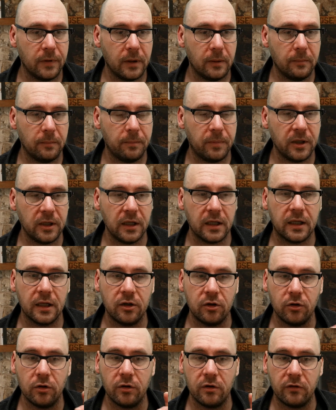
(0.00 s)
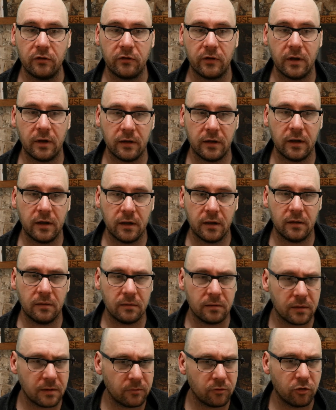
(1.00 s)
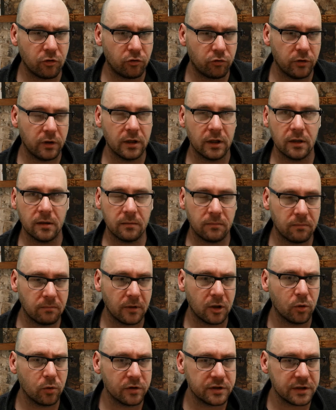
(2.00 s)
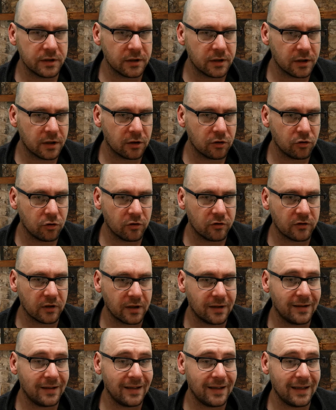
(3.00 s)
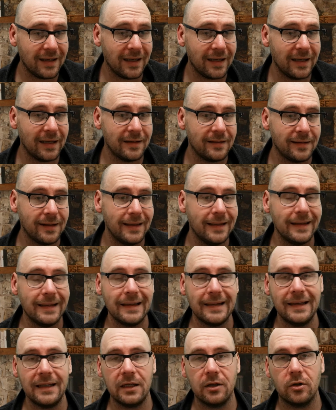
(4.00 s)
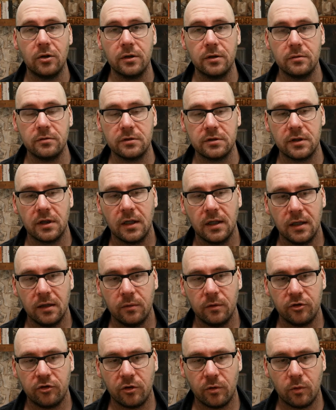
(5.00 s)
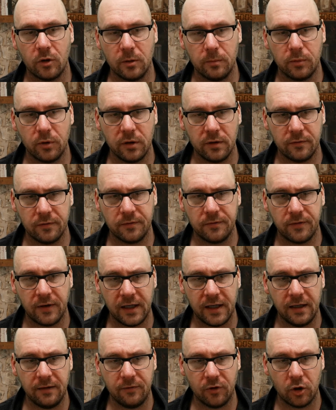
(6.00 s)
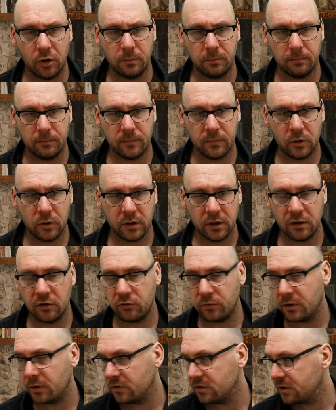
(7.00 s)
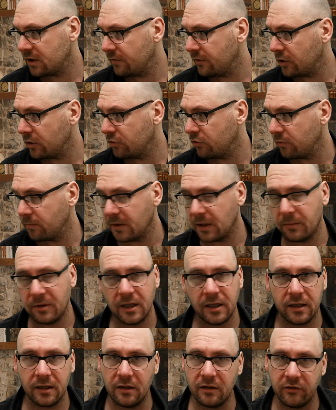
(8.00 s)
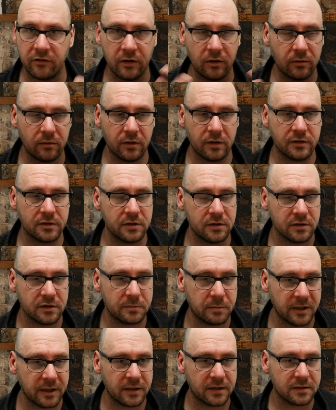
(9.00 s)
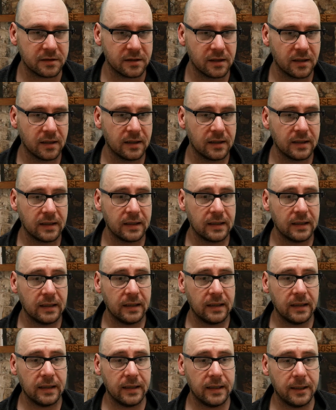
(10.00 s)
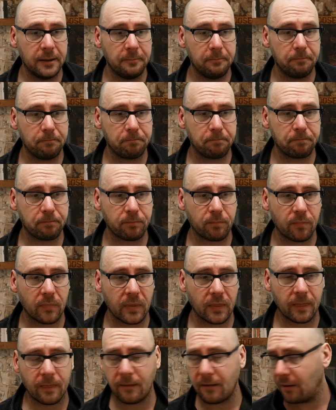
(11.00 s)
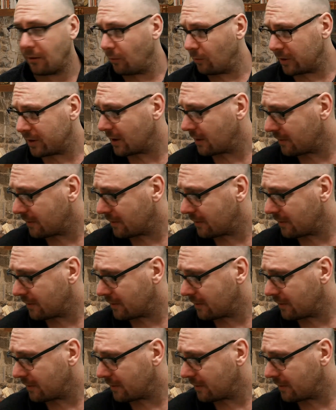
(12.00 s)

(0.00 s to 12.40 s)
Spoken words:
but you can use I'm just reading my notes here, you can use the T18E coils, which are 1.5 ohm on it as well, 700 mAh battery. You've seen all this in the specs. What do I